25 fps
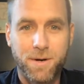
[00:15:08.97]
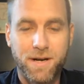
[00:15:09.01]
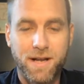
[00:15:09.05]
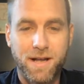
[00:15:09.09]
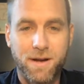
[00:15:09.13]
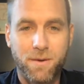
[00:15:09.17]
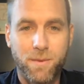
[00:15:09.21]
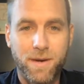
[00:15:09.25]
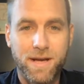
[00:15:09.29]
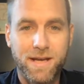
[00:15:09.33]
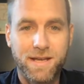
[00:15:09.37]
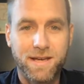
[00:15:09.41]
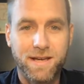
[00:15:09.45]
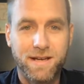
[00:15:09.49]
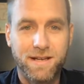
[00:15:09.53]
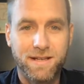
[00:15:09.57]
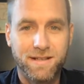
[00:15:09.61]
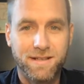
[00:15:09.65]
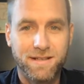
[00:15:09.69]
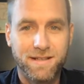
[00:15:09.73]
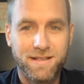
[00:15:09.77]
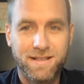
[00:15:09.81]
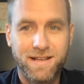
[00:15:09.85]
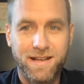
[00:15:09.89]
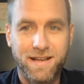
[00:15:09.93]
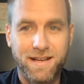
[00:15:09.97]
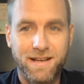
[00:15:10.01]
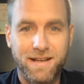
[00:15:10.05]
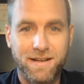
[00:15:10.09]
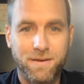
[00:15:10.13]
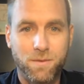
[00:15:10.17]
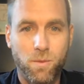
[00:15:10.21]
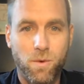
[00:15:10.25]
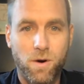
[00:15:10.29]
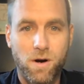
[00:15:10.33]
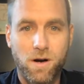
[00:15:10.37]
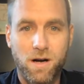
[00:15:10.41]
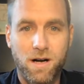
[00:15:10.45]
Day weekend,
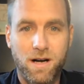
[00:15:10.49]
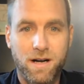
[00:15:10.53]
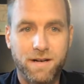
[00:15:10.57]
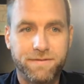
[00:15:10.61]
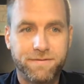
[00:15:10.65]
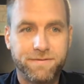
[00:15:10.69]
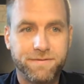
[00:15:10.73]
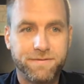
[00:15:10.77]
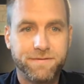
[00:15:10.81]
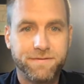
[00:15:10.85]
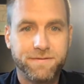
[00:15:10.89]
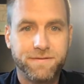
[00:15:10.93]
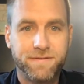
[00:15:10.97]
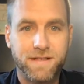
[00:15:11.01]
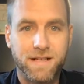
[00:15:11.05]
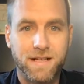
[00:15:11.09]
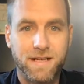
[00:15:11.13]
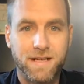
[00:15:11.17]
and we're off